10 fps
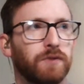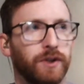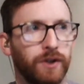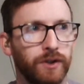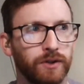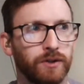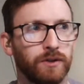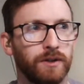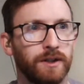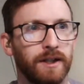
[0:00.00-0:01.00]
good for
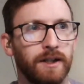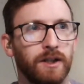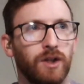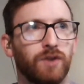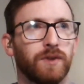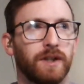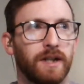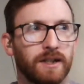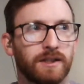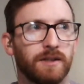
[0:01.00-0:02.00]
you, good for
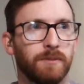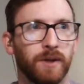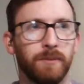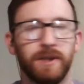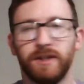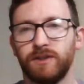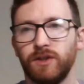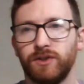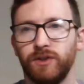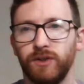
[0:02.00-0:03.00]
the customer, but
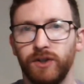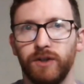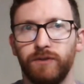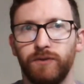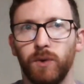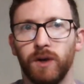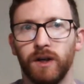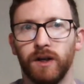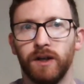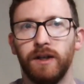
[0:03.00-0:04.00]
it's also good
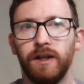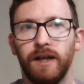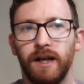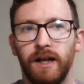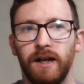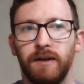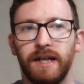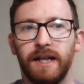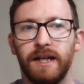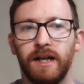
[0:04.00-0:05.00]
for
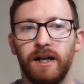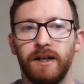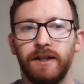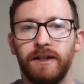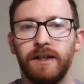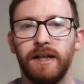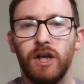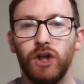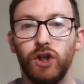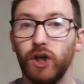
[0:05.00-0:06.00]
getting on
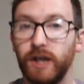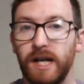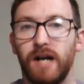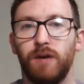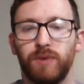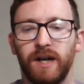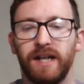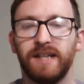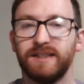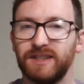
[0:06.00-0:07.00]
good help,
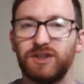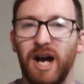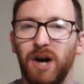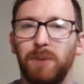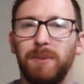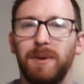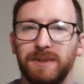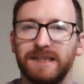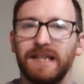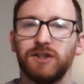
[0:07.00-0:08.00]
right? Because there's help,
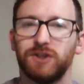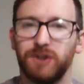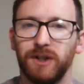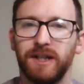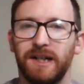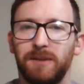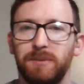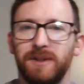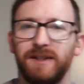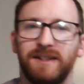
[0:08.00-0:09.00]
but then there's good
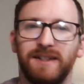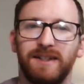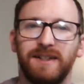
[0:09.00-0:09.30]
help.